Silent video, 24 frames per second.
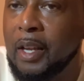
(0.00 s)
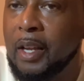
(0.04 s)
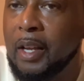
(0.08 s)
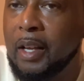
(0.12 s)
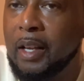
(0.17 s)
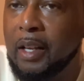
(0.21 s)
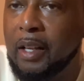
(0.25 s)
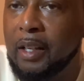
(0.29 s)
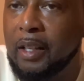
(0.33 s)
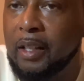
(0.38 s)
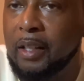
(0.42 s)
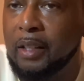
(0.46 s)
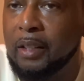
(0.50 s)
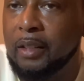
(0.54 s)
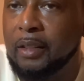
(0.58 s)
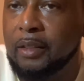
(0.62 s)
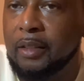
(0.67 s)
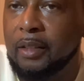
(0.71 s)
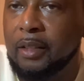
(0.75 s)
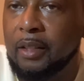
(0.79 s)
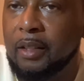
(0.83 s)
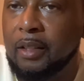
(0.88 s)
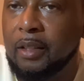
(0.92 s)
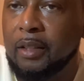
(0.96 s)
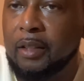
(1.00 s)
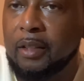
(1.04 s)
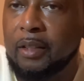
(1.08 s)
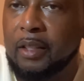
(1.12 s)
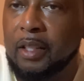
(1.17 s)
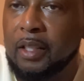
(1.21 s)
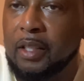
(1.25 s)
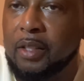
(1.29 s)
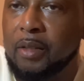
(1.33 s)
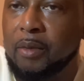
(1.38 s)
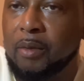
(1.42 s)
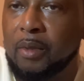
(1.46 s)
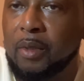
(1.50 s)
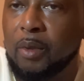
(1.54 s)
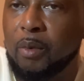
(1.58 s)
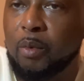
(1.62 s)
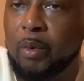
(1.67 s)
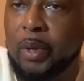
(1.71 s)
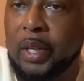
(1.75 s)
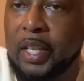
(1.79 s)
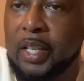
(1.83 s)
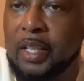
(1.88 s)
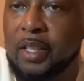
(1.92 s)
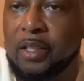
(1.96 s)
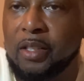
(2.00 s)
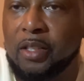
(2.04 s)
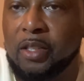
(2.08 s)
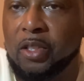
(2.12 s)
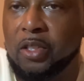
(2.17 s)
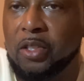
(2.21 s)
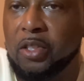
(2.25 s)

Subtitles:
the wings